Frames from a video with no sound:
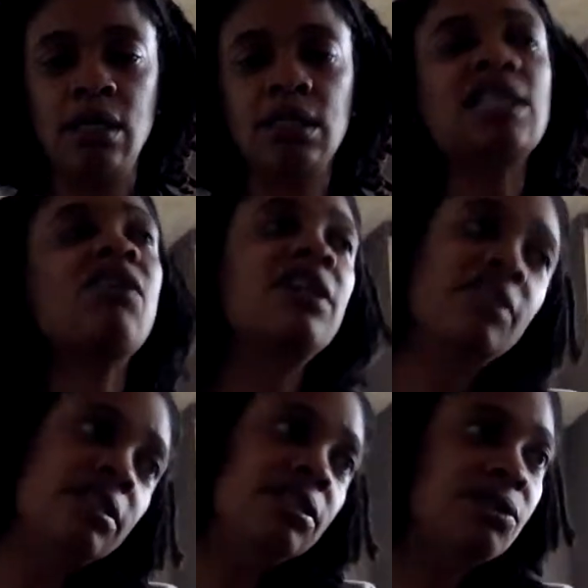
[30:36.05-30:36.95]
That's all you're
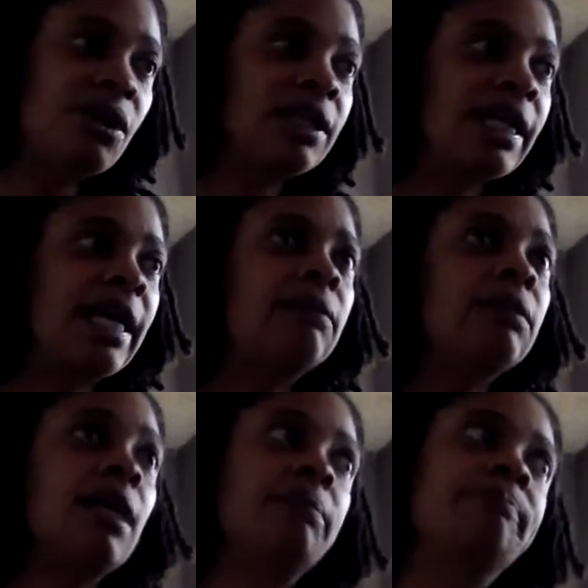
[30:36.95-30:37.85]
gonna do all day?
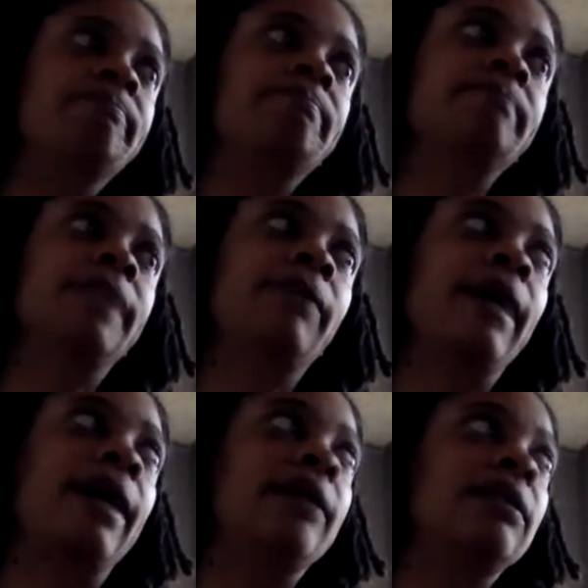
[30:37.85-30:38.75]
Yup.
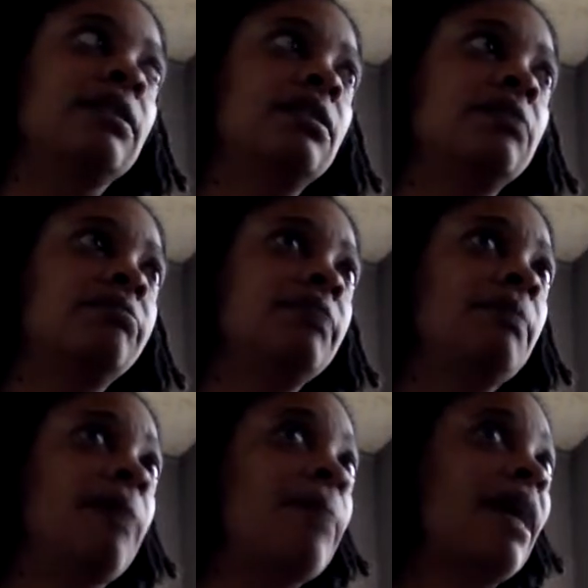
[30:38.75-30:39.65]
Why? Am
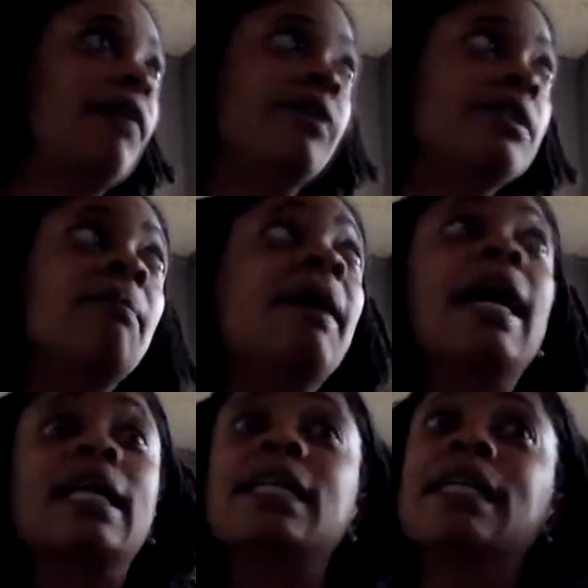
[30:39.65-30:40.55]
I bothering
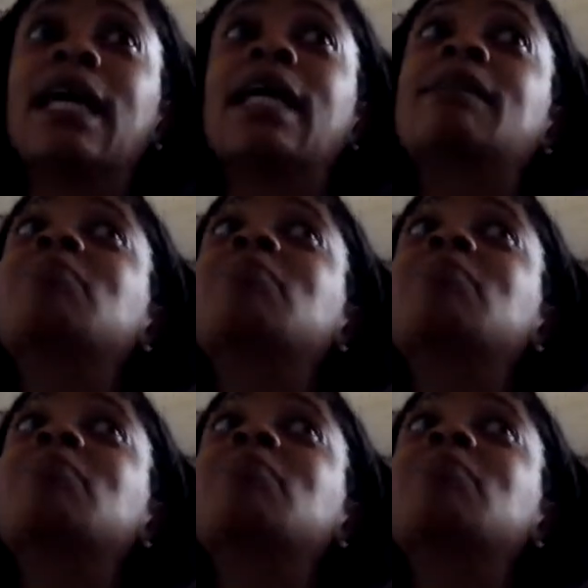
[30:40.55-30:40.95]
somebody? Like,